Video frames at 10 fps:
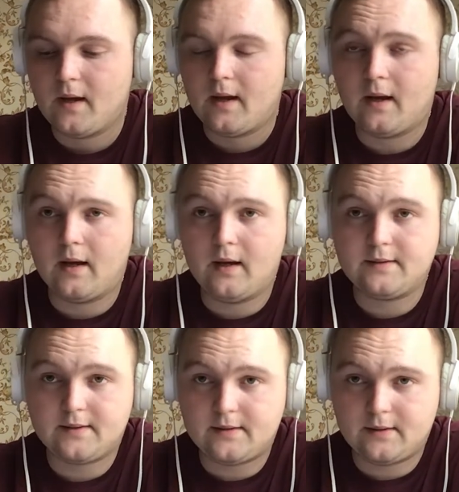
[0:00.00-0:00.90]

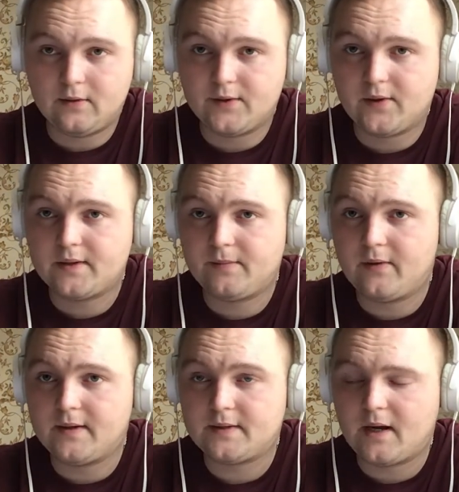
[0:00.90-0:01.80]
User
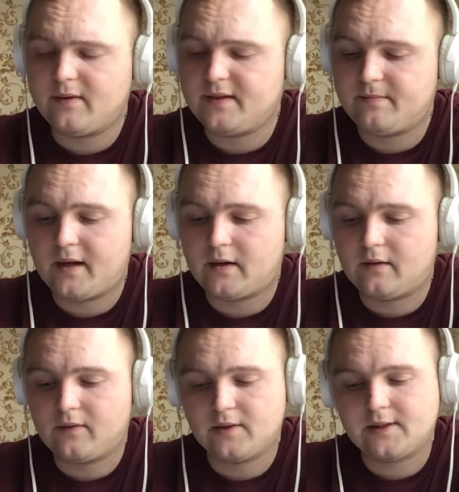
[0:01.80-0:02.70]
experience now is
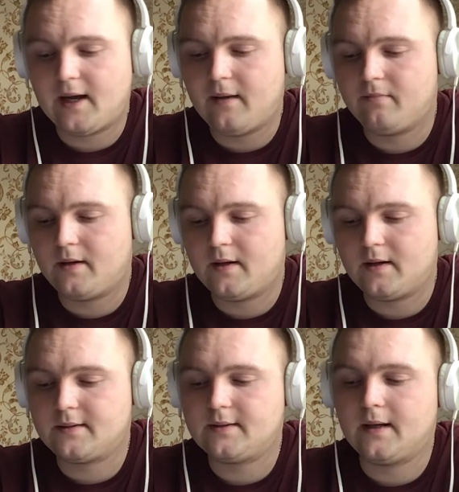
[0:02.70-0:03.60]
better for Skype,
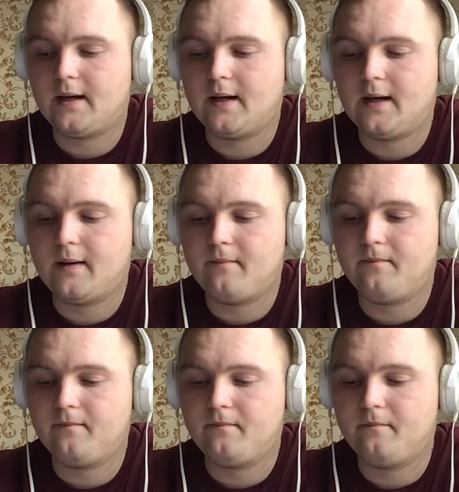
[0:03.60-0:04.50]
but
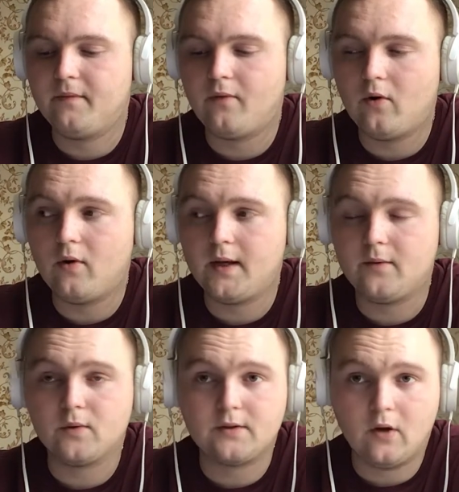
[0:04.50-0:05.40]
before
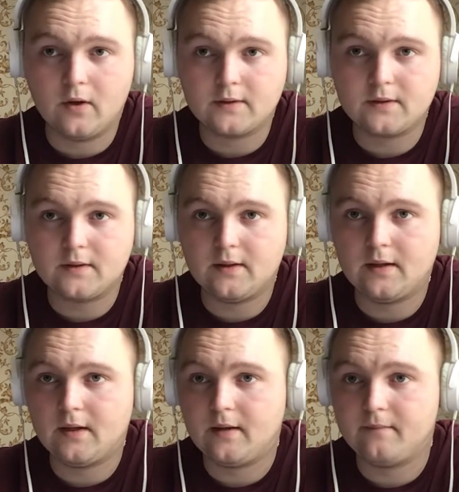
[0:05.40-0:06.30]
it was not.
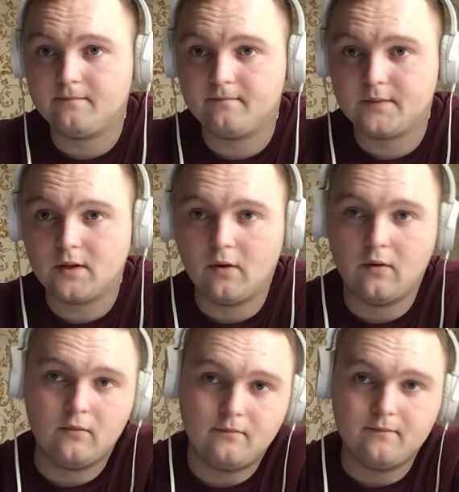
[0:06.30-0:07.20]

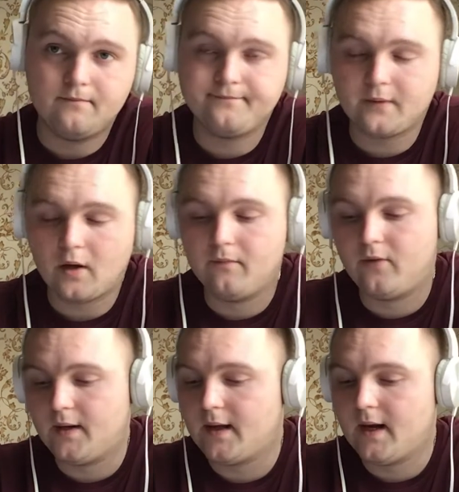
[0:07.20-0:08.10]
So
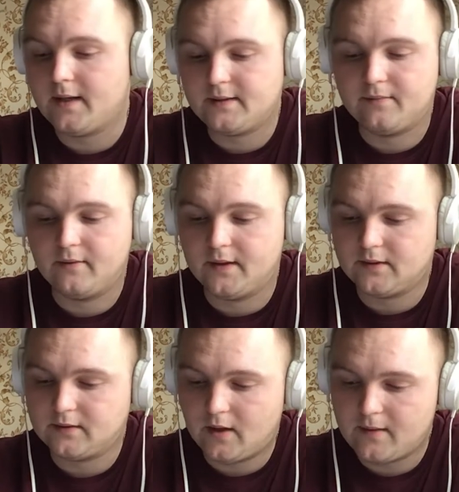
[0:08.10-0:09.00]
hopefully, guys, improved it
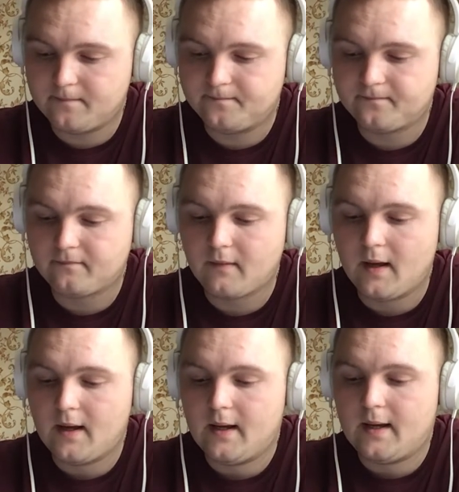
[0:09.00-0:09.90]
a lot.
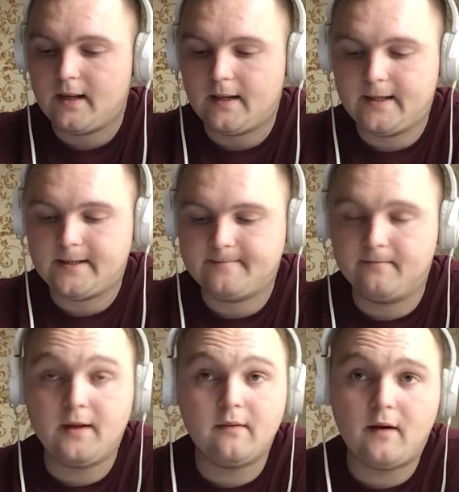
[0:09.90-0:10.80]

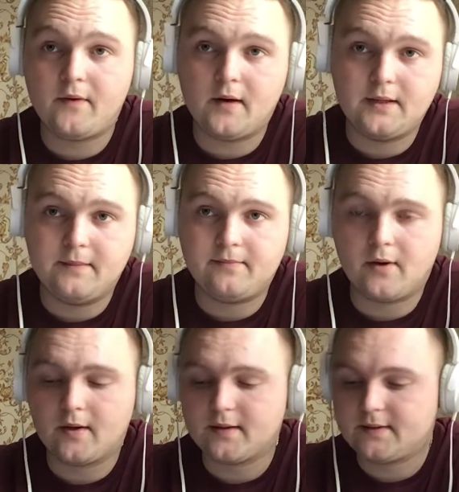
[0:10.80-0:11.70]
We have other IT
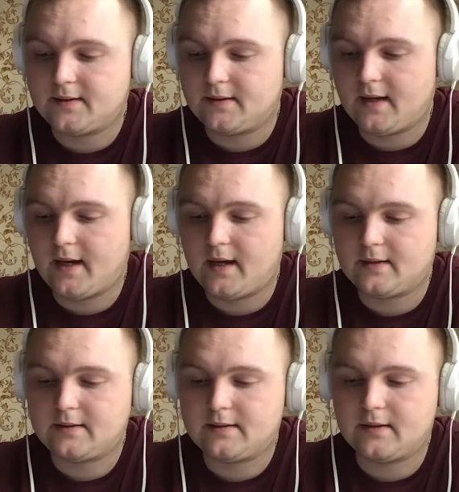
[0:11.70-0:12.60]
products
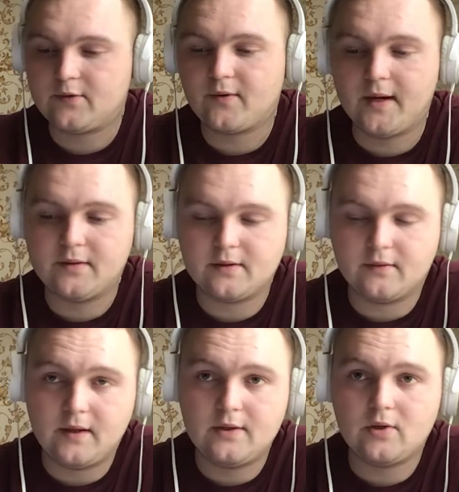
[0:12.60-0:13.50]
that try to
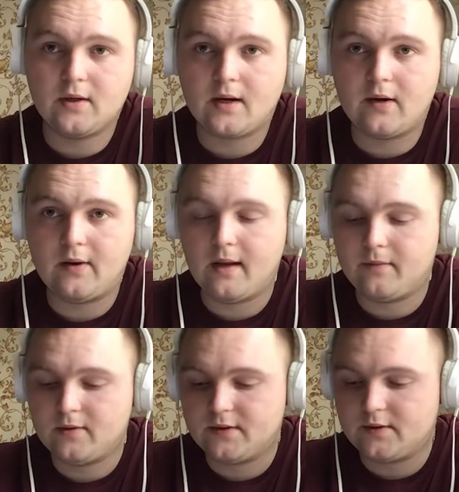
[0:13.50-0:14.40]
solve the issue, and currently
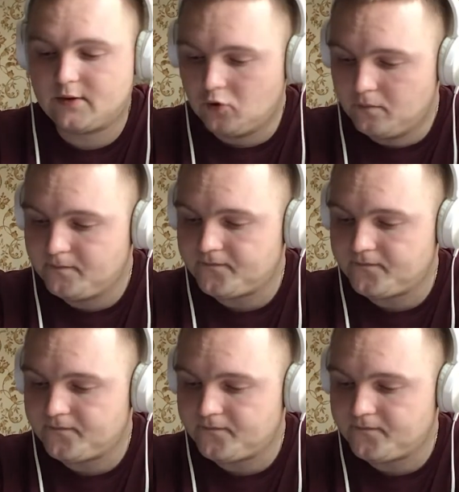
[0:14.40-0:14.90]
I'm using Zoom.